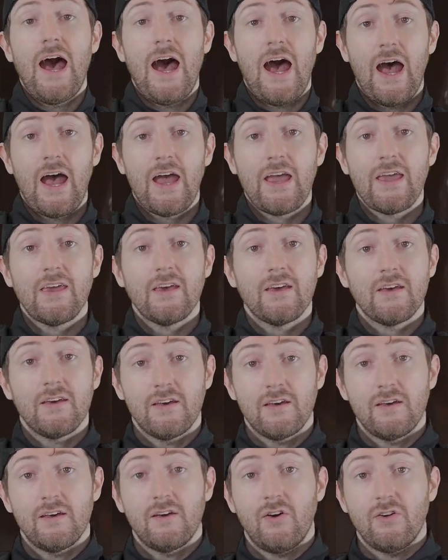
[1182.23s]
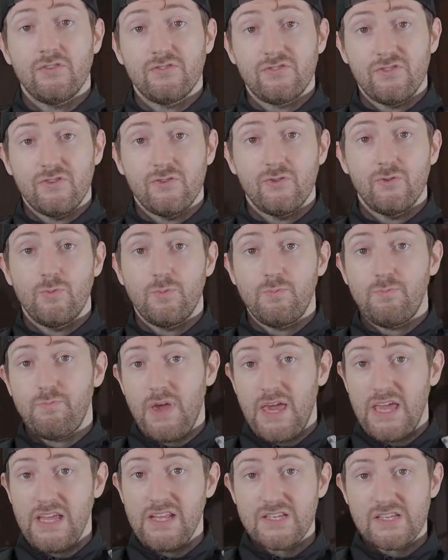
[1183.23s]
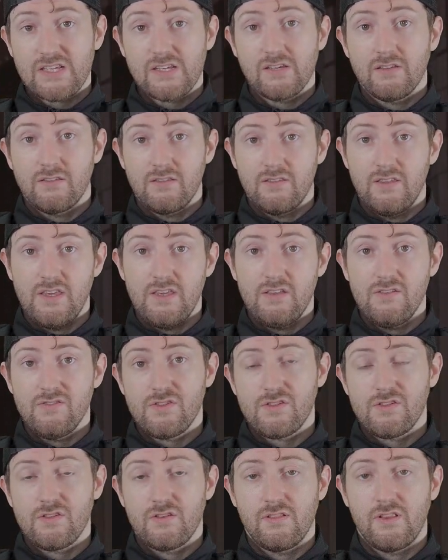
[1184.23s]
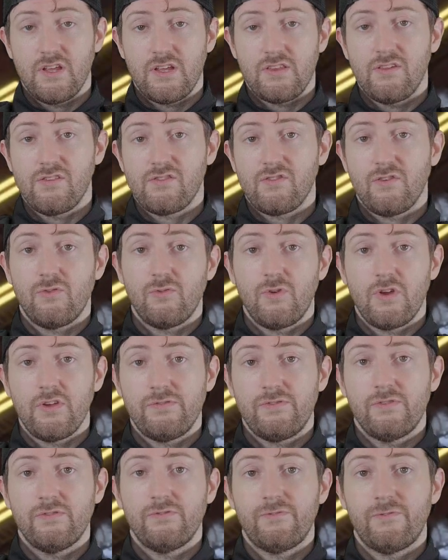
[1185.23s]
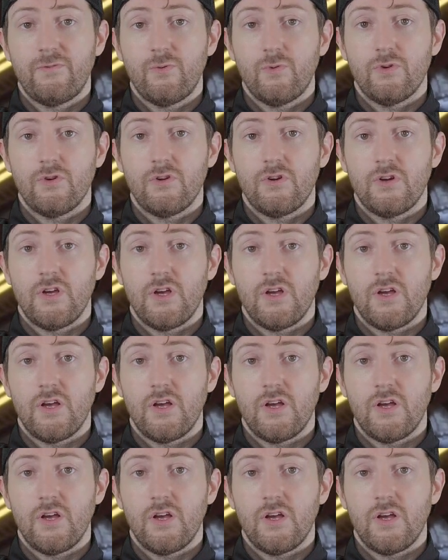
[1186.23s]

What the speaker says: I also paint these, like the assault rifle, for